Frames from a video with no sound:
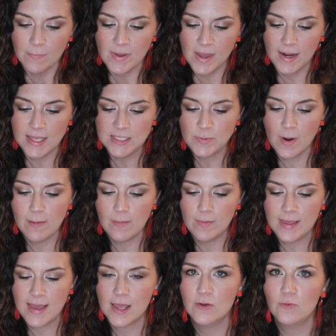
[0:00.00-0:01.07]
but it's
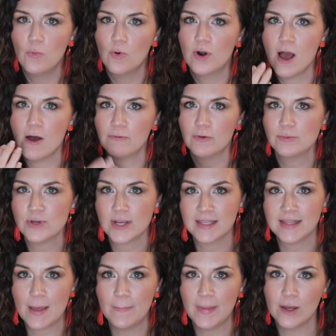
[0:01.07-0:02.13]
probably kind of worn off from
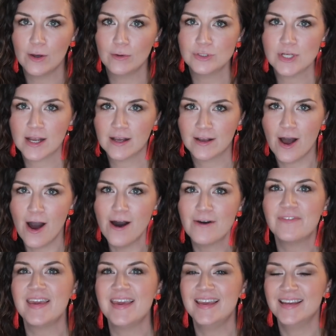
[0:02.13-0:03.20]
drinking that big old jug of
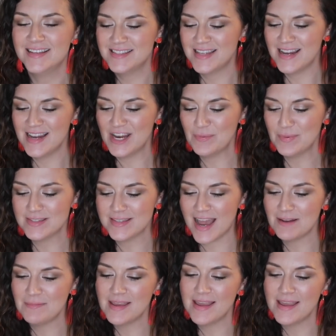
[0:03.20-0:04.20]
coffee sitting here beside